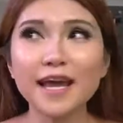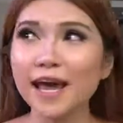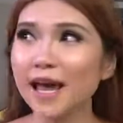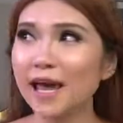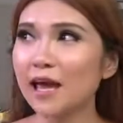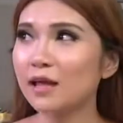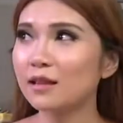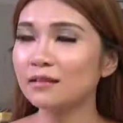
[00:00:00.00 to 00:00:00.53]

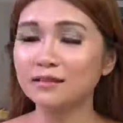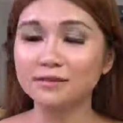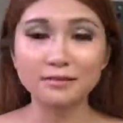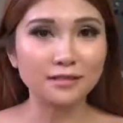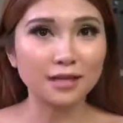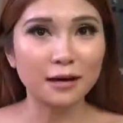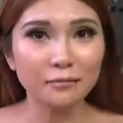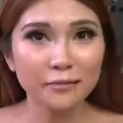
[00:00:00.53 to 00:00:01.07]
and it's
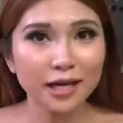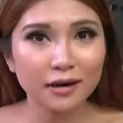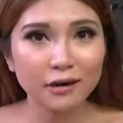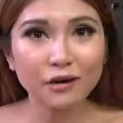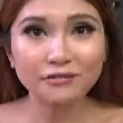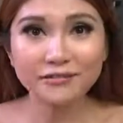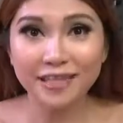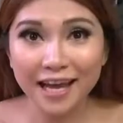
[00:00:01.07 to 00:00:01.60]
coming
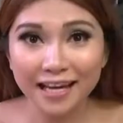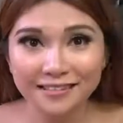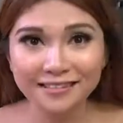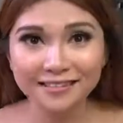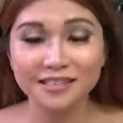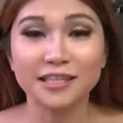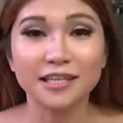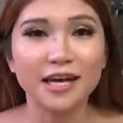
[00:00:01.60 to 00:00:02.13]
along
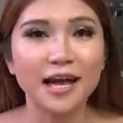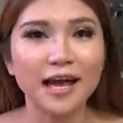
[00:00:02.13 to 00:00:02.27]
nicely.